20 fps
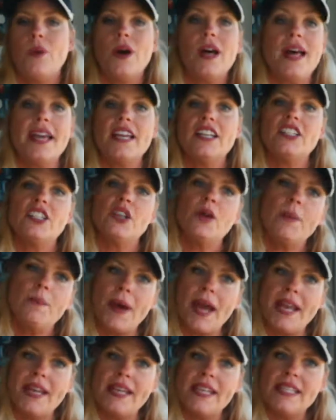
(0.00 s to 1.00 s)
Well, I could do
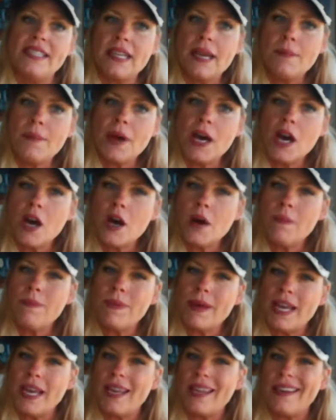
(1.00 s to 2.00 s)
a binding demo,
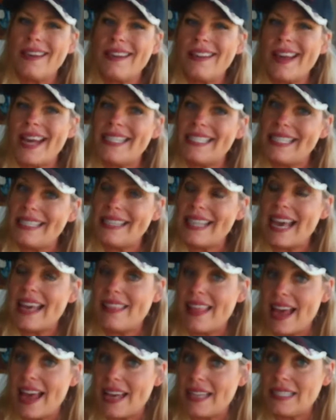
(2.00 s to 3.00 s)
but I did
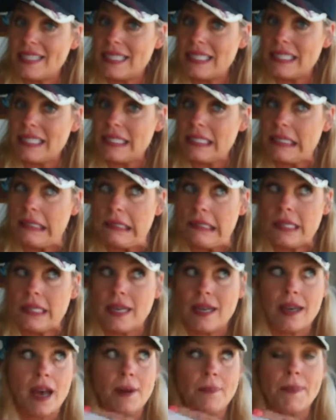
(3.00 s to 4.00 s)
that
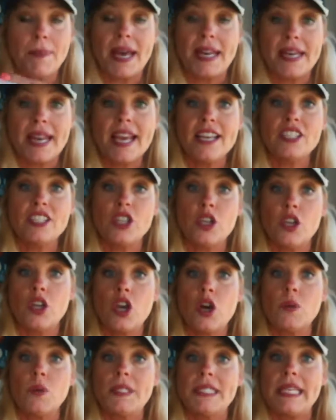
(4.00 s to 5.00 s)
on Monday, so you
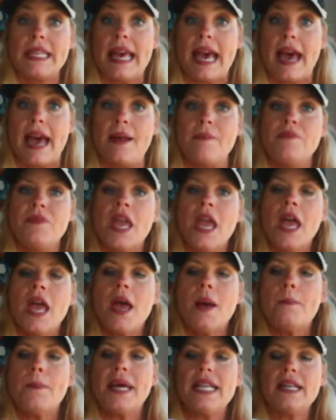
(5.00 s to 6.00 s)
can go see that.
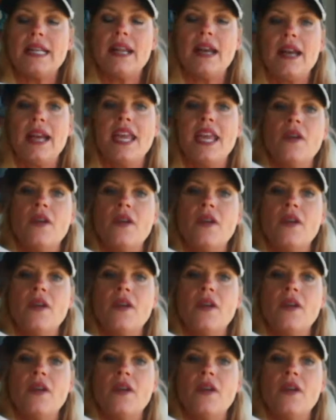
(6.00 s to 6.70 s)
But here